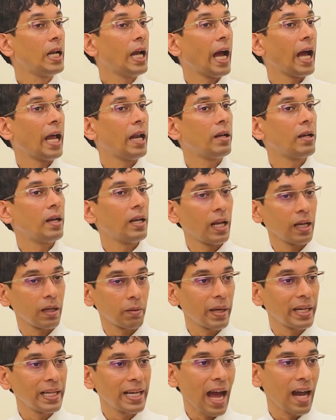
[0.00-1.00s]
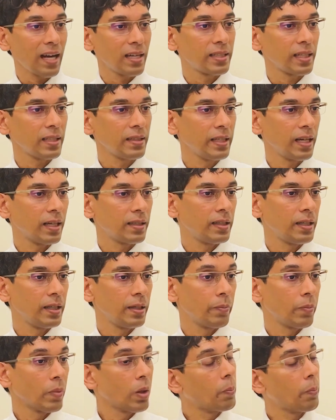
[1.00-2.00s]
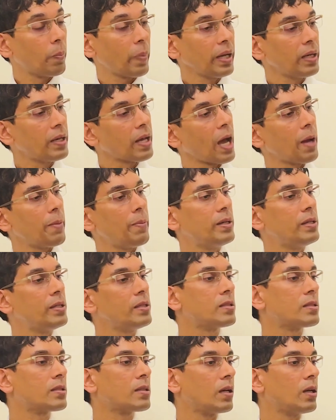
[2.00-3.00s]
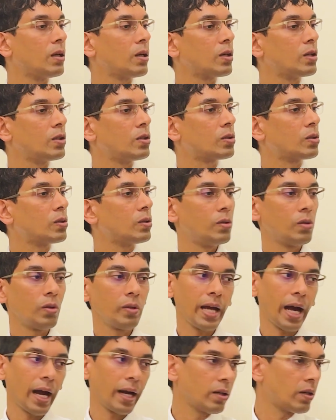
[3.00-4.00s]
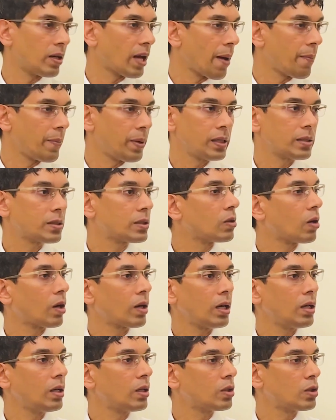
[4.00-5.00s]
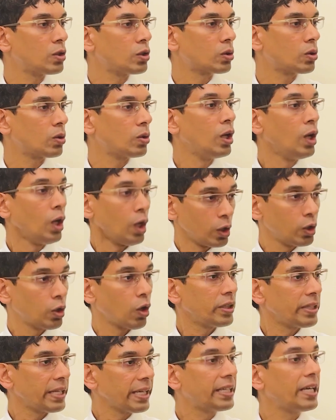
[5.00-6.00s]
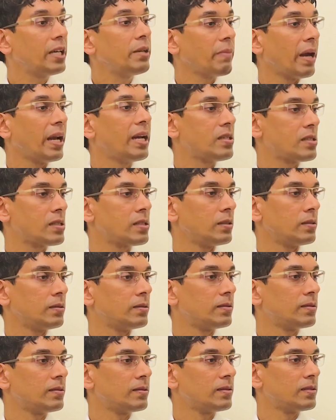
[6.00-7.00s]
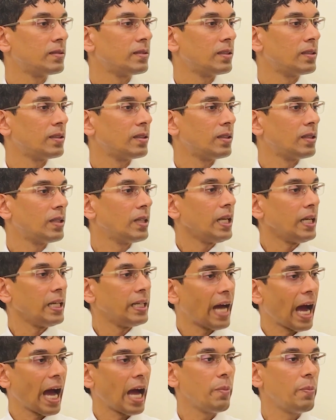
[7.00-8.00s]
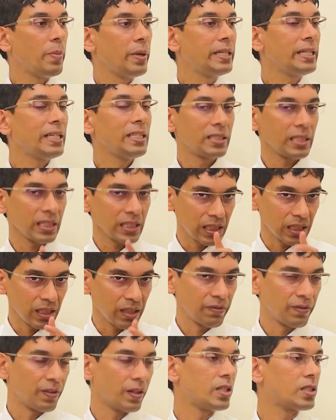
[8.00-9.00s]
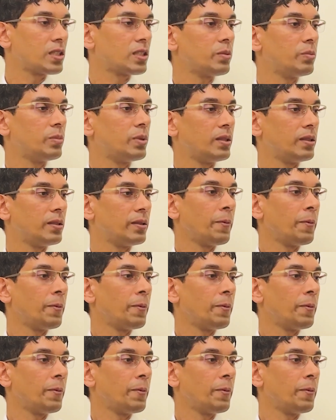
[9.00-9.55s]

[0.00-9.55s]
And like my dad said the other day, my diabetes is under control. No, Dad, your diabetes is not under control. You're taking medicine. Diabetes is reversible.